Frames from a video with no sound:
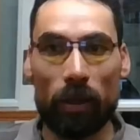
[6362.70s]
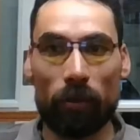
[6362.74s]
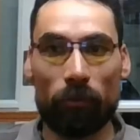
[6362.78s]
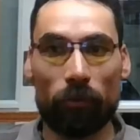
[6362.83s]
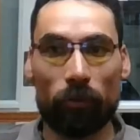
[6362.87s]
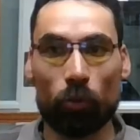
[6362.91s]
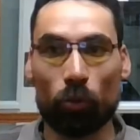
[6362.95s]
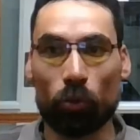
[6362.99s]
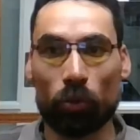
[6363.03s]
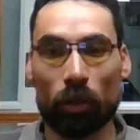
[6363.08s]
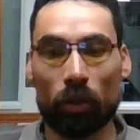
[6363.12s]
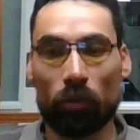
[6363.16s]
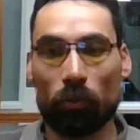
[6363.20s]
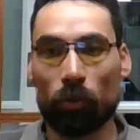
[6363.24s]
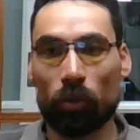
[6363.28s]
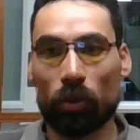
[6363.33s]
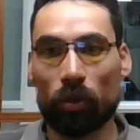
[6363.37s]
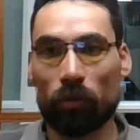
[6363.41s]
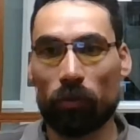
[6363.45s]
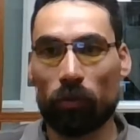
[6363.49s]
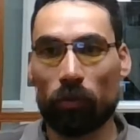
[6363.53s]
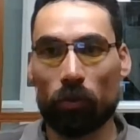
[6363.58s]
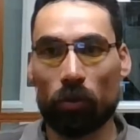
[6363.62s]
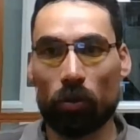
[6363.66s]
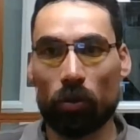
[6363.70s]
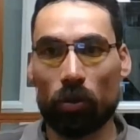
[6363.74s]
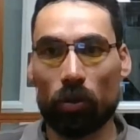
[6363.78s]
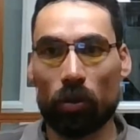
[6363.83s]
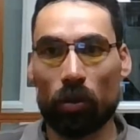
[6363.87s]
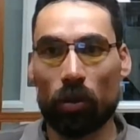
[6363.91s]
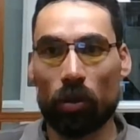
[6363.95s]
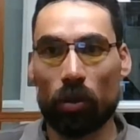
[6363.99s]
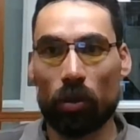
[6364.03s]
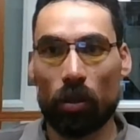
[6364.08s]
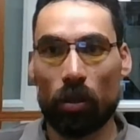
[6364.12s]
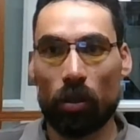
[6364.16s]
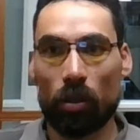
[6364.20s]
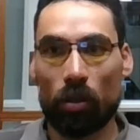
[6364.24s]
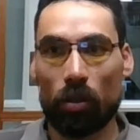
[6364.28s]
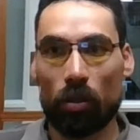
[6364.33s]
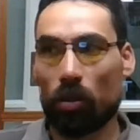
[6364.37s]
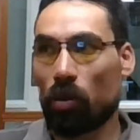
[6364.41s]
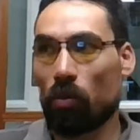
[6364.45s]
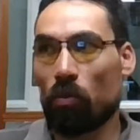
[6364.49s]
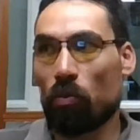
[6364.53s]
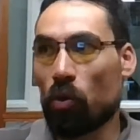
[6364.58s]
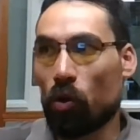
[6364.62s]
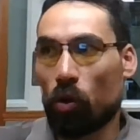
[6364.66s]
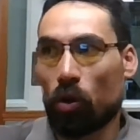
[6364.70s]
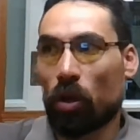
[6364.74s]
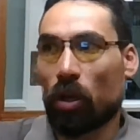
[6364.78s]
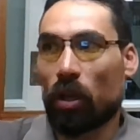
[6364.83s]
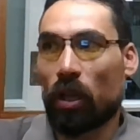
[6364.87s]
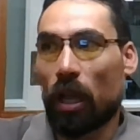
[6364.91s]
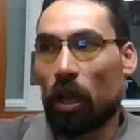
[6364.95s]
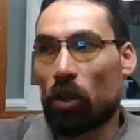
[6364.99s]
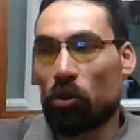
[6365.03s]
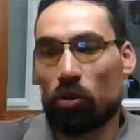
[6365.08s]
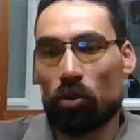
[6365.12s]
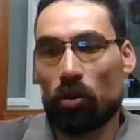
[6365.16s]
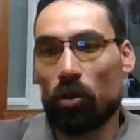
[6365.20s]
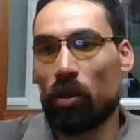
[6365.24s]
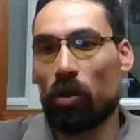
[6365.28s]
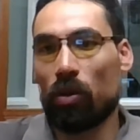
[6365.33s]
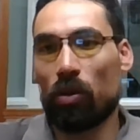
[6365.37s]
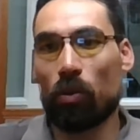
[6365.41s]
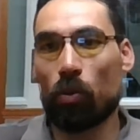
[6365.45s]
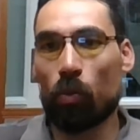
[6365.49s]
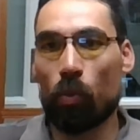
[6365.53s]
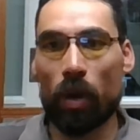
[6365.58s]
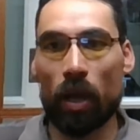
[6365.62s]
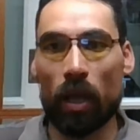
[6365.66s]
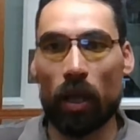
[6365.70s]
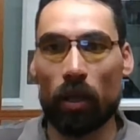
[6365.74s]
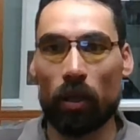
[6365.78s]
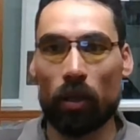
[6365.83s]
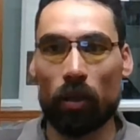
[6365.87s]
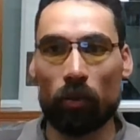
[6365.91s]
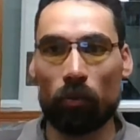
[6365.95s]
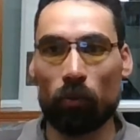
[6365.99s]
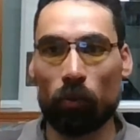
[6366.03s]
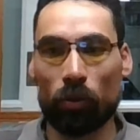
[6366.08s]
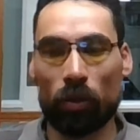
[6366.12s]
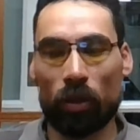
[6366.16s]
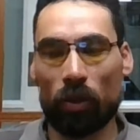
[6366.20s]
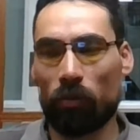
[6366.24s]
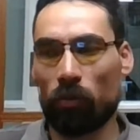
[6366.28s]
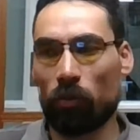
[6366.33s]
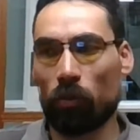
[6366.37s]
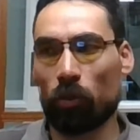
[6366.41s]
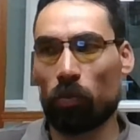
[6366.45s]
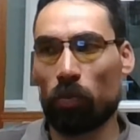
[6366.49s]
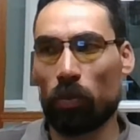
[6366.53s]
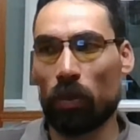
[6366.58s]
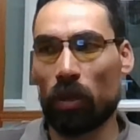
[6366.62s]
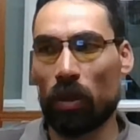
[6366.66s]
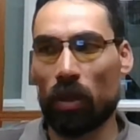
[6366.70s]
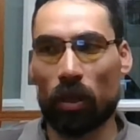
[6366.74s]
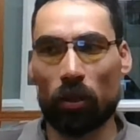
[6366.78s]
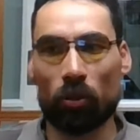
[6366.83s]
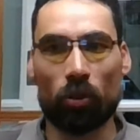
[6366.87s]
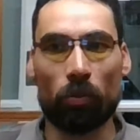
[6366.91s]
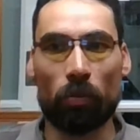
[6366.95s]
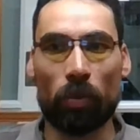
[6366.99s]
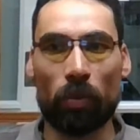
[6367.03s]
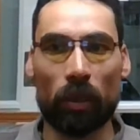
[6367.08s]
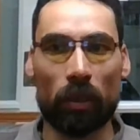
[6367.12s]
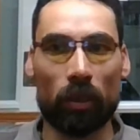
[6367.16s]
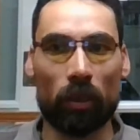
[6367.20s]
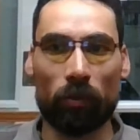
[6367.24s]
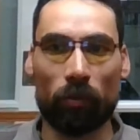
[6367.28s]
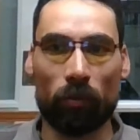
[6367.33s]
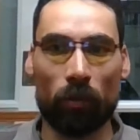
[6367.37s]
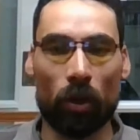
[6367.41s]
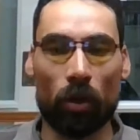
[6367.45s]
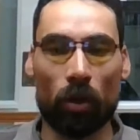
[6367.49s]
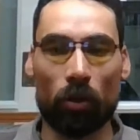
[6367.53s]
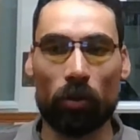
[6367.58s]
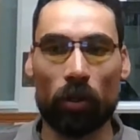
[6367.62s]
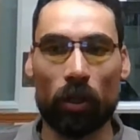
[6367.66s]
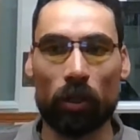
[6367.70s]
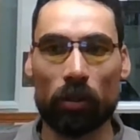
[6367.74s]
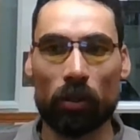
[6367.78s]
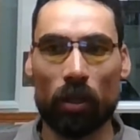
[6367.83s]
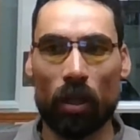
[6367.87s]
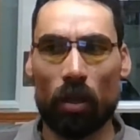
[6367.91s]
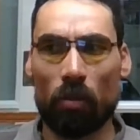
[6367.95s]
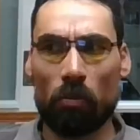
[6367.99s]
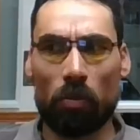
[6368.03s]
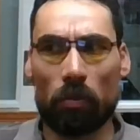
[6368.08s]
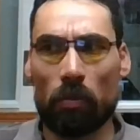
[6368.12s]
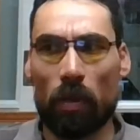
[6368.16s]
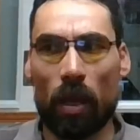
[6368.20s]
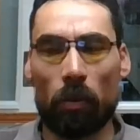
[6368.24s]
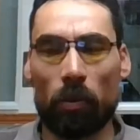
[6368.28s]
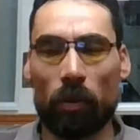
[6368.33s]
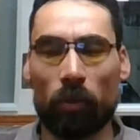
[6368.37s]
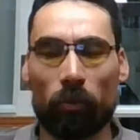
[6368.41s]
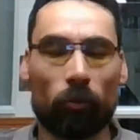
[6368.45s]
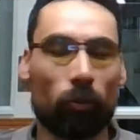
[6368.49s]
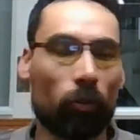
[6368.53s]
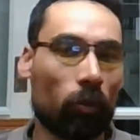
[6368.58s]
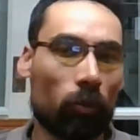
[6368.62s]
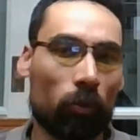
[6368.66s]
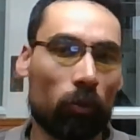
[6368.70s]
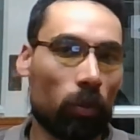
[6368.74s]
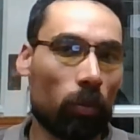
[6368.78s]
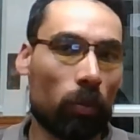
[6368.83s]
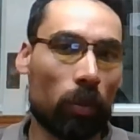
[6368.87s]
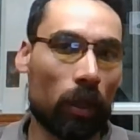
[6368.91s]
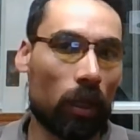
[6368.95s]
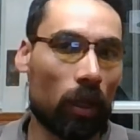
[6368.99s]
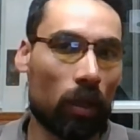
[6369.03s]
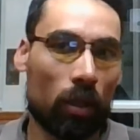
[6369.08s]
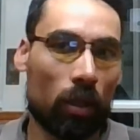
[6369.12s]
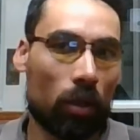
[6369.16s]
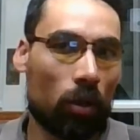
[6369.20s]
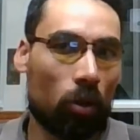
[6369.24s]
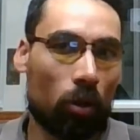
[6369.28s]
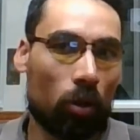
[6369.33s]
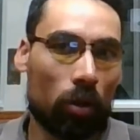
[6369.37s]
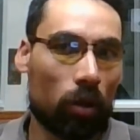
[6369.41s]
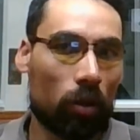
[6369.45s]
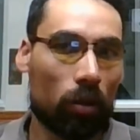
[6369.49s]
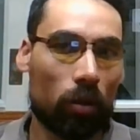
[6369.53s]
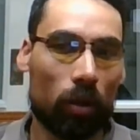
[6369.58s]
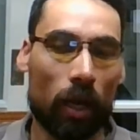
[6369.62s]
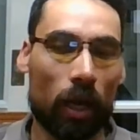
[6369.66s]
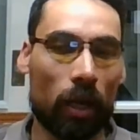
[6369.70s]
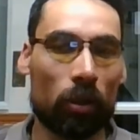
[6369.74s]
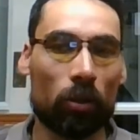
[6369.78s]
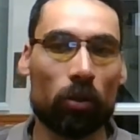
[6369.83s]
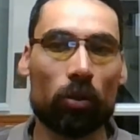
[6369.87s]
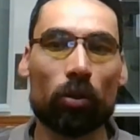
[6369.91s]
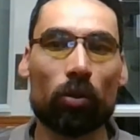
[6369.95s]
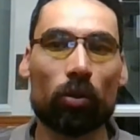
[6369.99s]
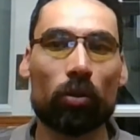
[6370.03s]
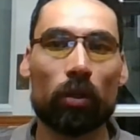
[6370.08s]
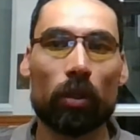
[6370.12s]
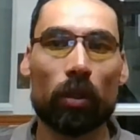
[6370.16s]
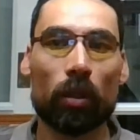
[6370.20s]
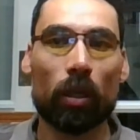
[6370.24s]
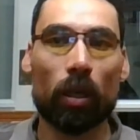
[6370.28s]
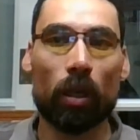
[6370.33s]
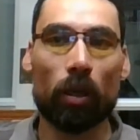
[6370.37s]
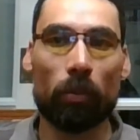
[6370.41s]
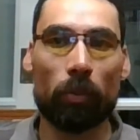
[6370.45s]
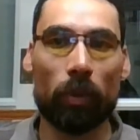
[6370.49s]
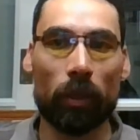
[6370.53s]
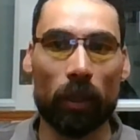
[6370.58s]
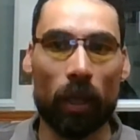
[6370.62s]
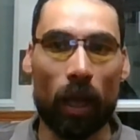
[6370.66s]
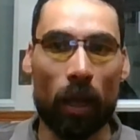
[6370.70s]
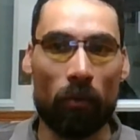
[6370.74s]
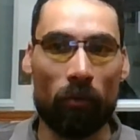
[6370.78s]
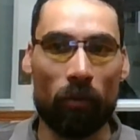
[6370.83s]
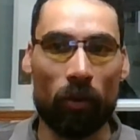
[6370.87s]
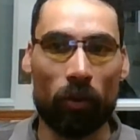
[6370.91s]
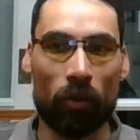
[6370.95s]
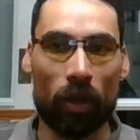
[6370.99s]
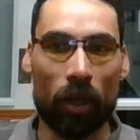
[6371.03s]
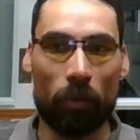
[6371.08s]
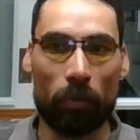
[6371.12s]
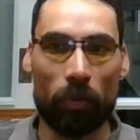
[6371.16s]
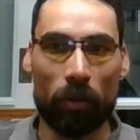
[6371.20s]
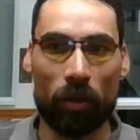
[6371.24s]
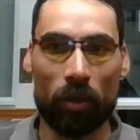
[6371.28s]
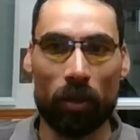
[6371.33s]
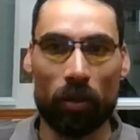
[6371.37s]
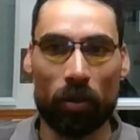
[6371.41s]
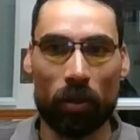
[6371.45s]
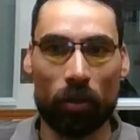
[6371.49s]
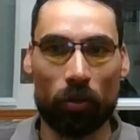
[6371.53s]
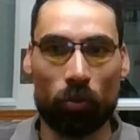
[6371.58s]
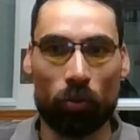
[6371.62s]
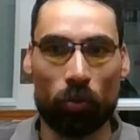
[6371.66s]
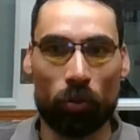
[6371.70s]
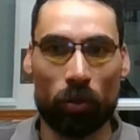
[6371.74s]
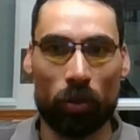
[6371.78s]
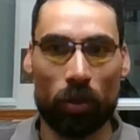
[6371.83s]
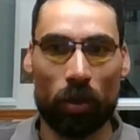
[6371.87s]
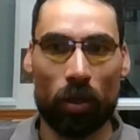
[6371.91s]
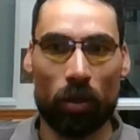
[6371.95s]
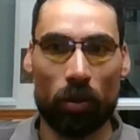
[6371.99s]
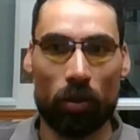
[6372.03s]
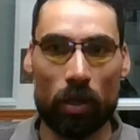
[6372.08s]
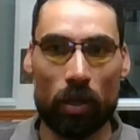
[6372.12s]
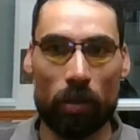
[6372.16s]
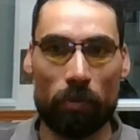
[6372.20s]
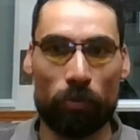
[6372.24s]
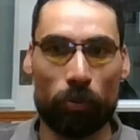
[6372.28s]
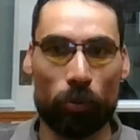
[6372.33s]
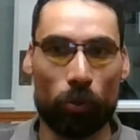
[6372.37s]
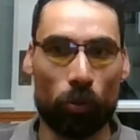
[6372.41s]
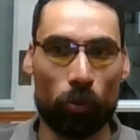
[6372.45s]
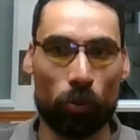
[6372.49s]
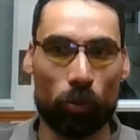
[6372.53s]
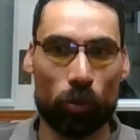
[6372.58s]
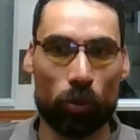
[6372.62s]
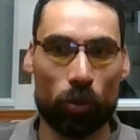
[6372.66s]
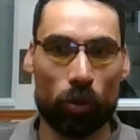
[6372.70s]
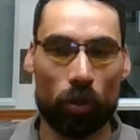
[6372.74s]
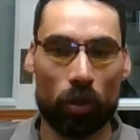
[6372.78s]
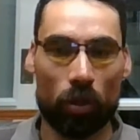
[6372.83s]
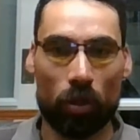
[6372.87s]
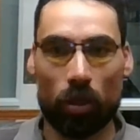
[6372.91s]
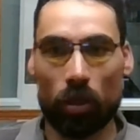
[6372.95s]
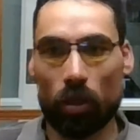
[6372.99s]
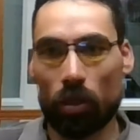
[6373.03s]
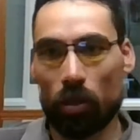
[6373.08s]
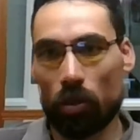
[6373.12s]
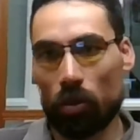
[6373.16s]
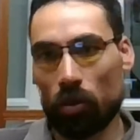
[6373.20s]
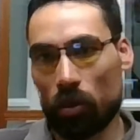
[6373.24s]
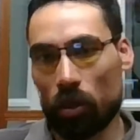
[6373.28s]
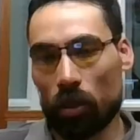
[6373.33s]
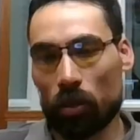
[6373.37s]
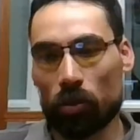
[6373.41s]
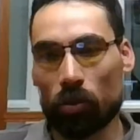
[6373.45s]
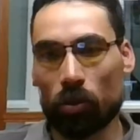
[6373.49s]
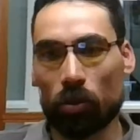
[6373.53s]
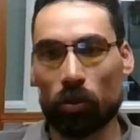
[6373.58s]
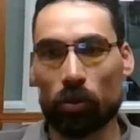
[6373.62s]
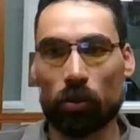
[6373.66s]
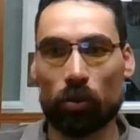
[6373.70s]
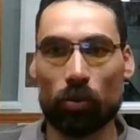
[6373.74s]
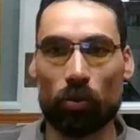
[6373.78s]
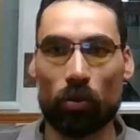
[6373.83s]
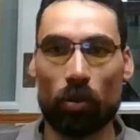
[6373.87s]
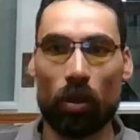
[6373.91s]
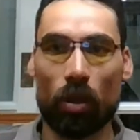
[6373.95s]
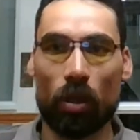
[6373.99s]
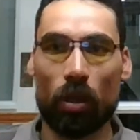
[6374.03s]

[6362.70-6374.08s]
if Dota would have gone the more casual way, it would have not been that competitive nowadays, but maybe it would have been bigger than LoL. I don't know. Yeah, but I'm very happy that they took the approach and that's also